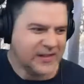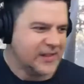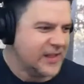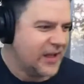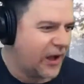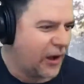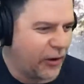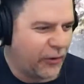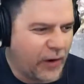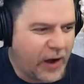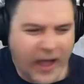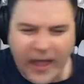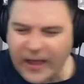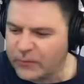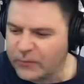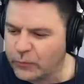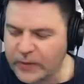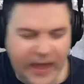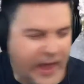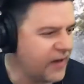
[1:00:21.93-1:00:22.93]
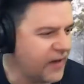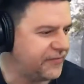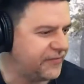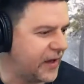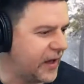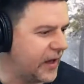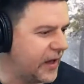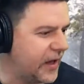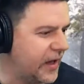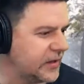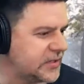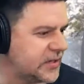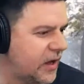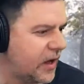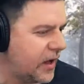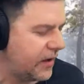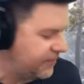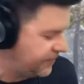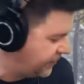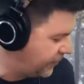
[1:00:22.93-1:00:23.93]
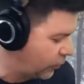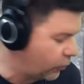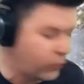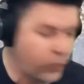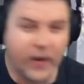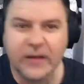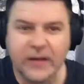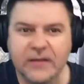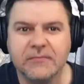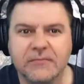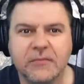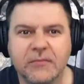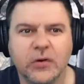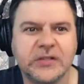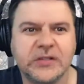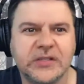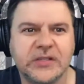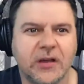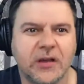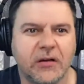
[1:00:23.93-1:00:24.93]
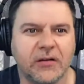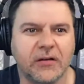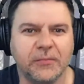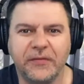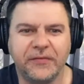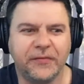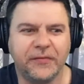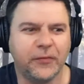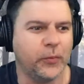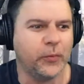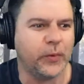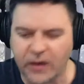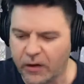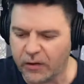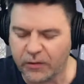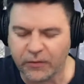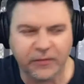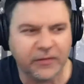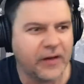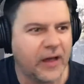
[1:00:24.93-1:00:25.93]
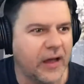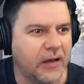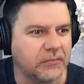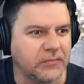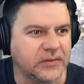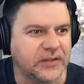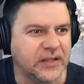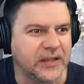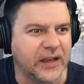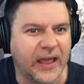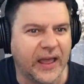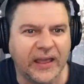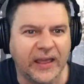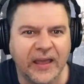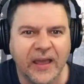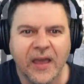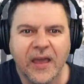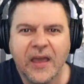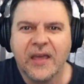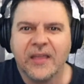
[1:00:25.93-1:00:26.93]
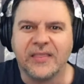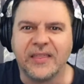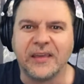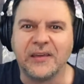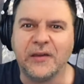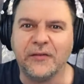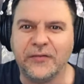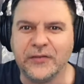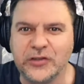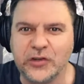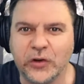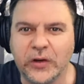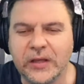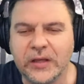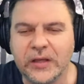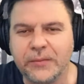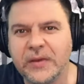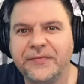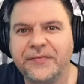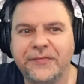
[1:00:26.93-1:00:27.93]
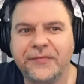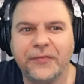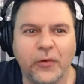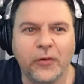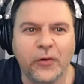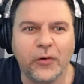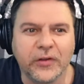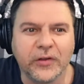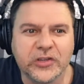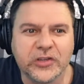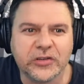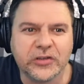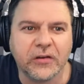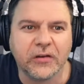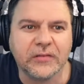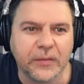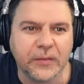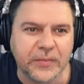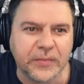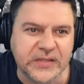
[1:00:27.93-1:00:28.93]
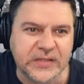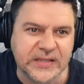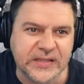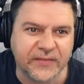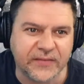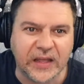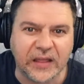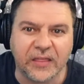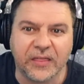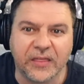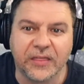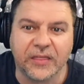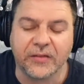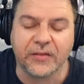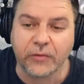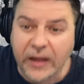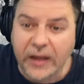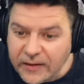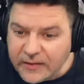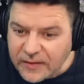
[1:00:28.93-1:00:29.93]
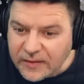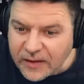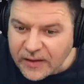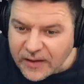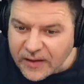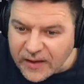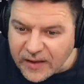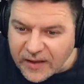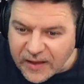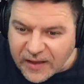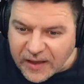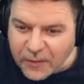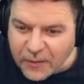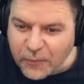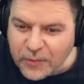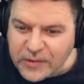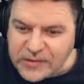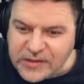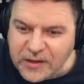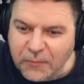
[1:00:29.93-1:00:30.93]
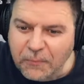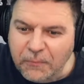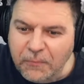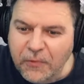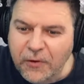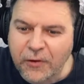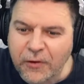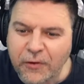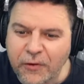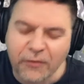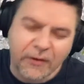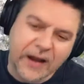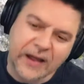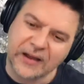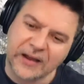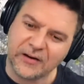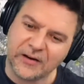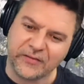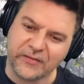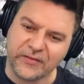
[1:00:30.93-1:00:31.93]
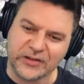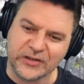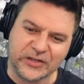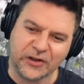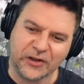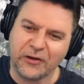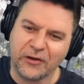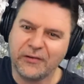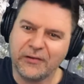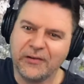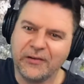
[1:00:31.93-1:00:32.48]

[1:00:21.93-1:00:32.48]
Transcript: All right, we have time for one more song before we go today. Thank you for joining me for show number 73. It was a cracker of a show.